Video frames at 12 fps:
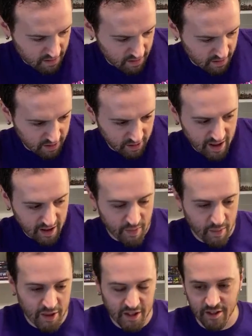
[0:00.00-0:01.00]
There's a lot of.
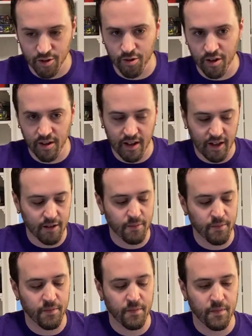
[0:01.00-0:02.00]
I mean, this is only like
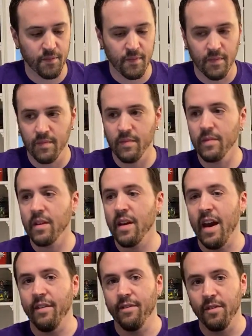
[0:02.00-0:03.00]

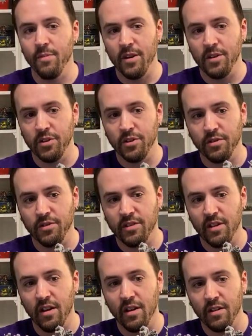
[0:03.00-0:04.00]
half of the miniatures,
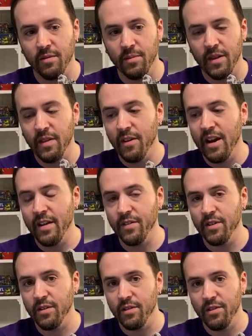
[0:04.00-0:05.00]
and they're not
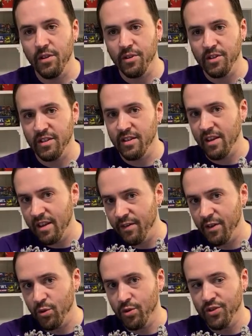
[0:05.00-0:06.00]
even. They're just the
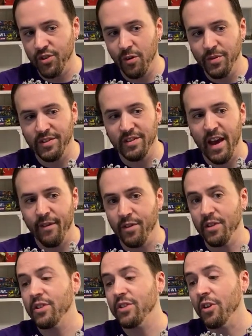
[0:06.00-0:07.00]
individual sculpts. This is half of
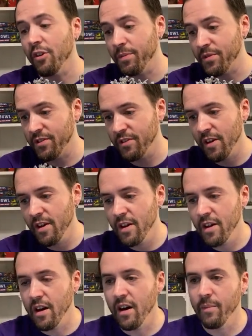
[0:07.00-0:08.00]
the sculpts.
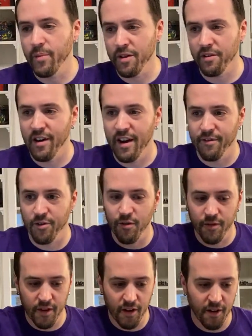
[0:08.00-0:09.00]
The other half are
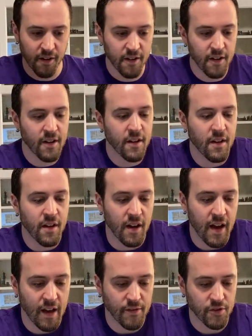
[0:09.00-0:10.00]
over there. I
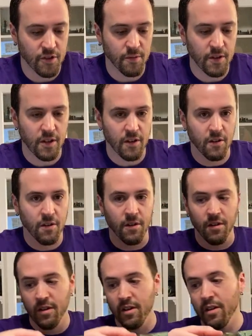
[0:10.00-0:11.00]
have some
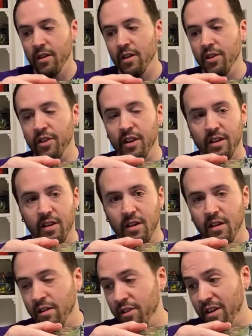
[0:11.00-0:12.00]
here. You're getting
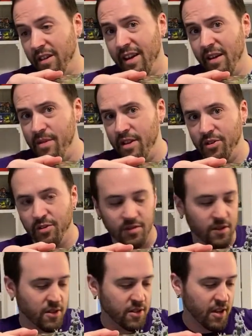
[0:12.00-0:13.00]
a lot of miniatures
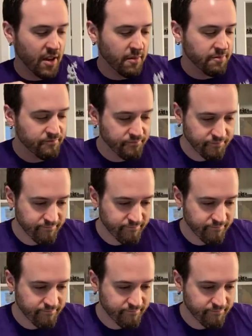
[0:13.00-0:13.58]
in this game,